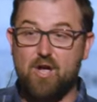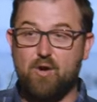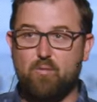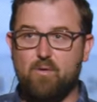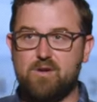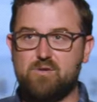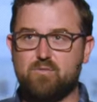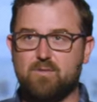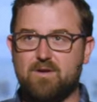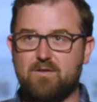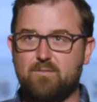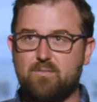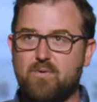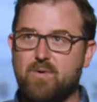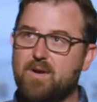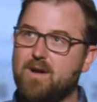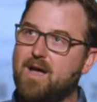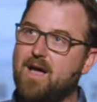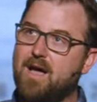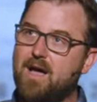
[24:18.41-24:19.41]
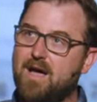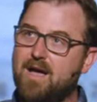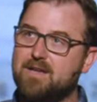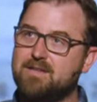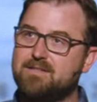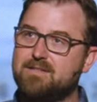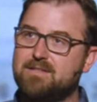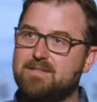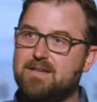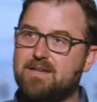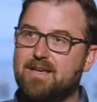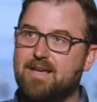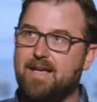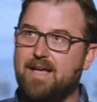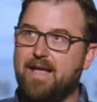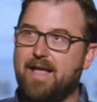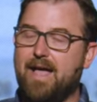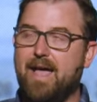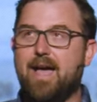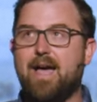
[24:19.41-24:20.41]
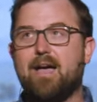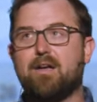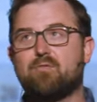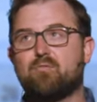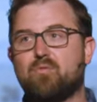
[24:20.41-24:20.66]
which would have put us at